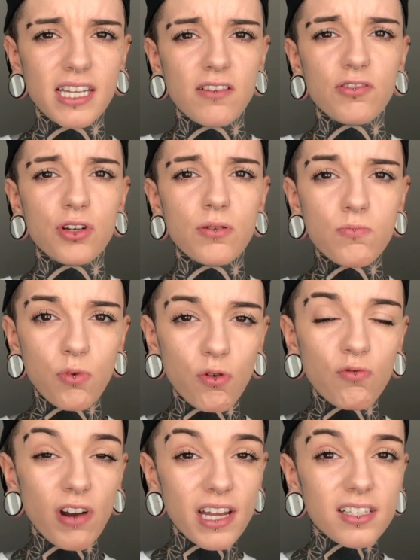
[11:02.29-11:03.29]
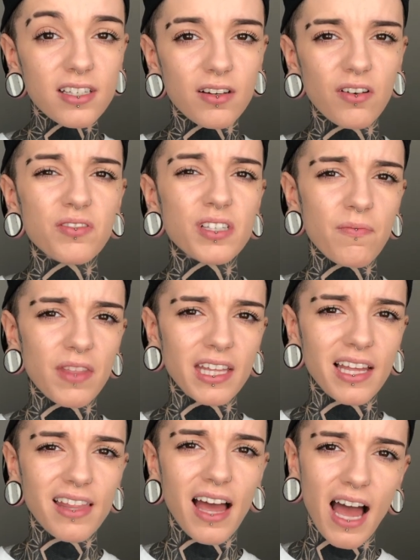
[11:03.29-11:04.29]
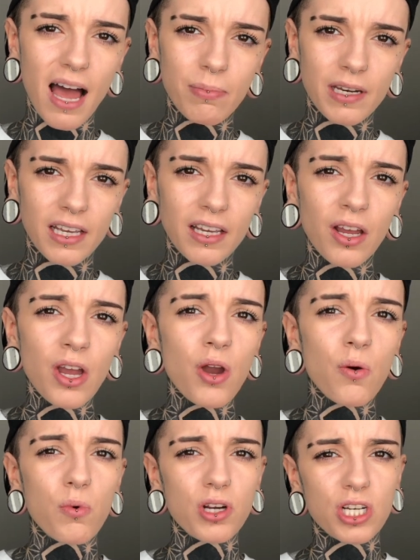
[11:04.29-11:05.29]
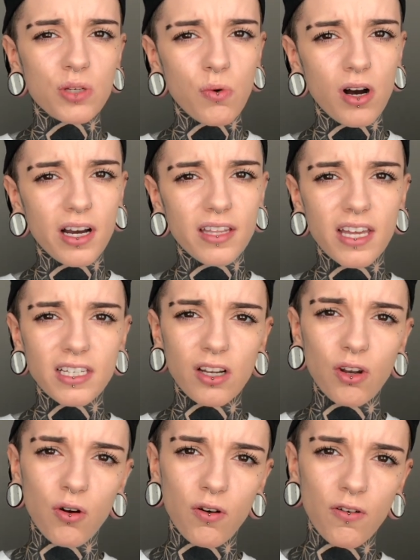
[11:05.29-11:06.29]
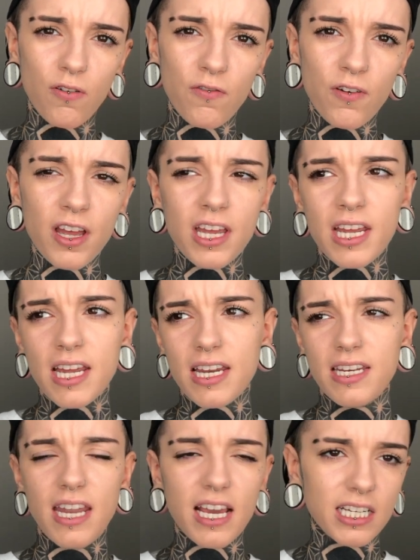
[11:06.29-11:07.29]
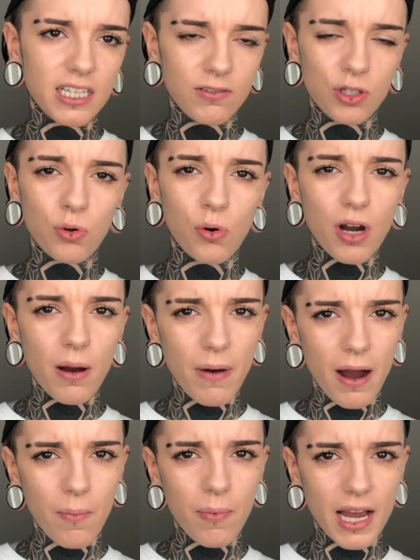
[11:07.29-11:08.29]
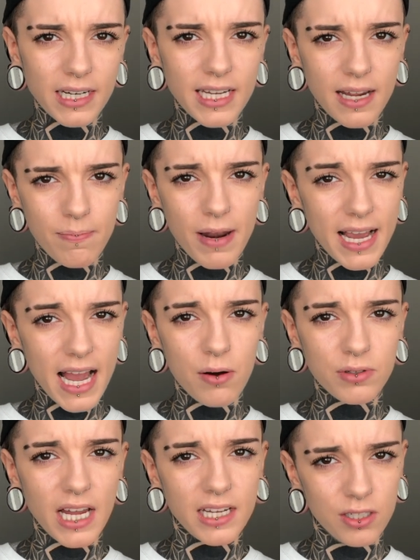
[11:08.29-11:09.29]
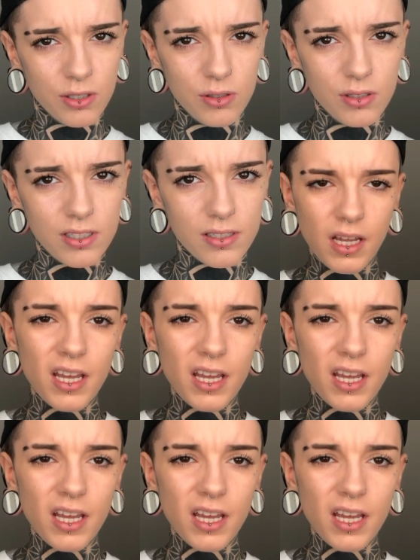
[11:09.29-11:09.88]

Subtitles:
gives you more risk of something like that happening, which is why there's a lot of negative talk about blackout tattoos.